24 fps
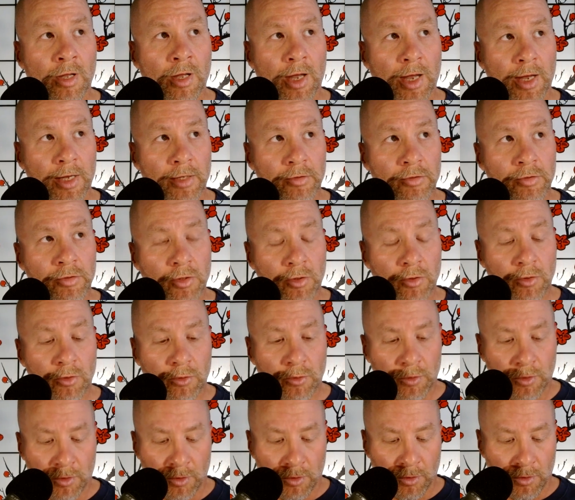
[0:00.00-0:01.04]
And
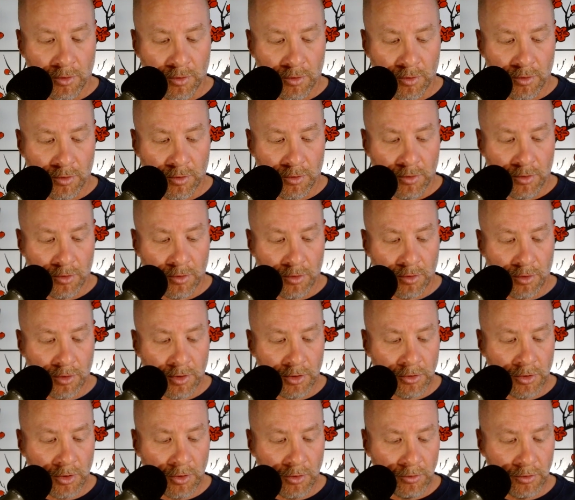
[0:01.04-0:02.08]
so
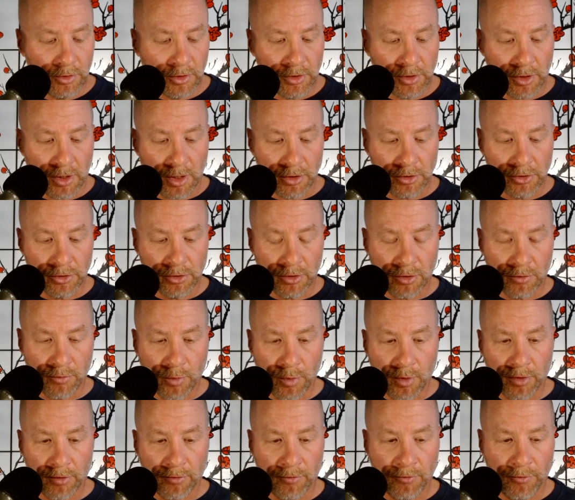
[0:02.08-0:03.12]
this whole discussion over
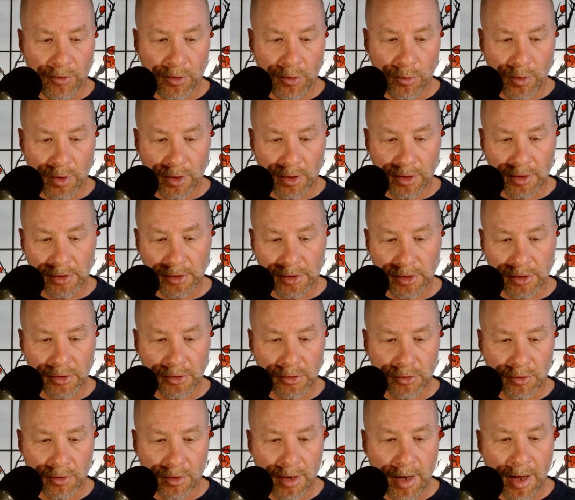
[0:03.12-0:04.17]
whether free will
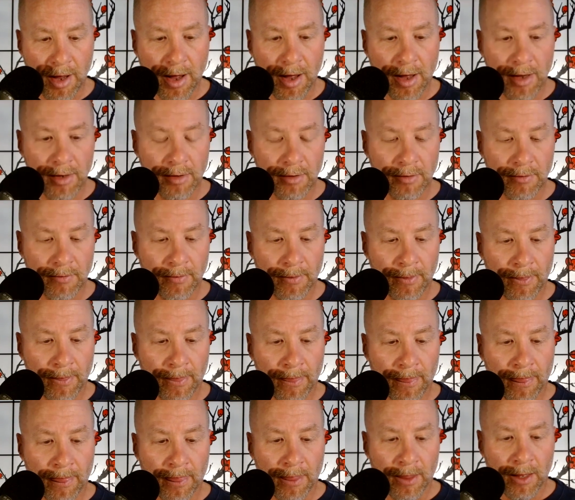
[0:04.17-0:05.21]
exists or not
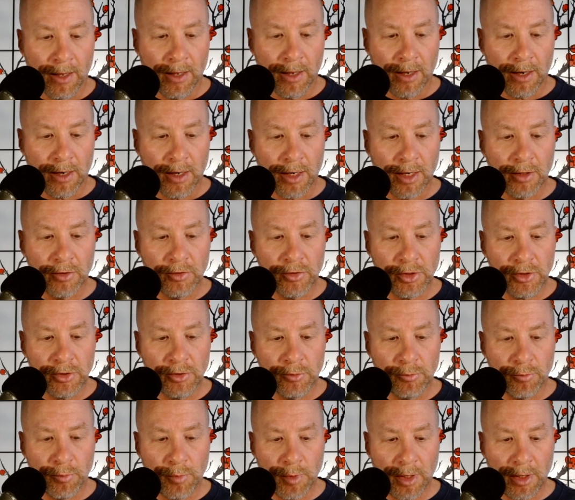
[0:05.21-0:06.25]
can
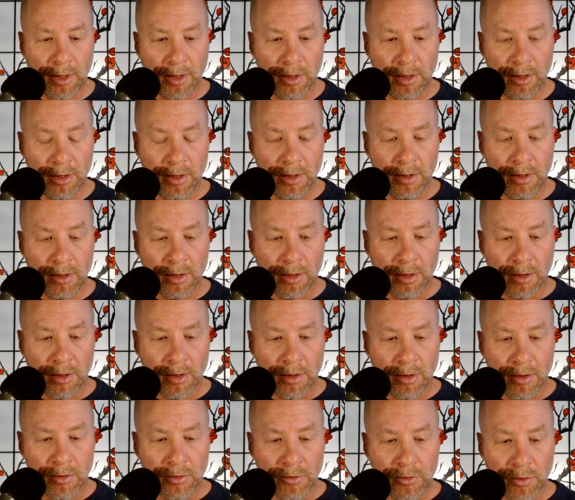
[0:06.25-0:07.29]
just be
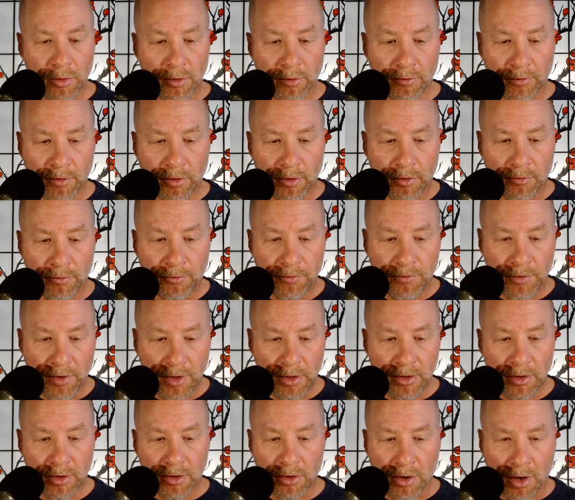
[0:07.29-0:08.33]
sort of a
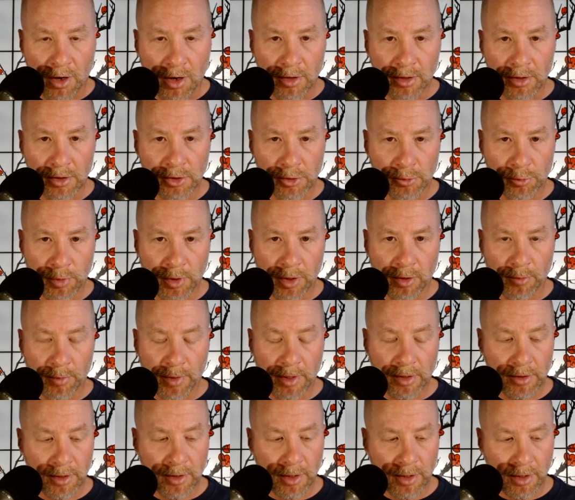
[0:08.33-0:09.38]
fun thought
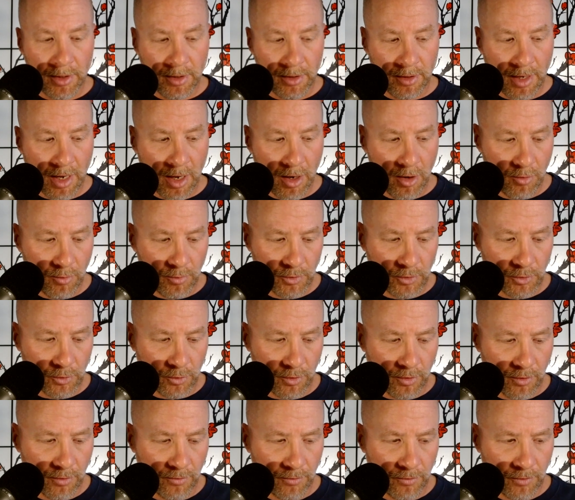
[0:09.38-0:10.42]
experiment that can help
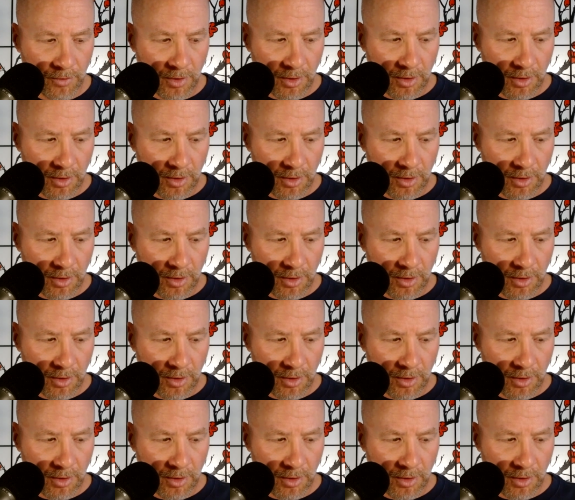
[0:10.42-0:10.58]
sort of,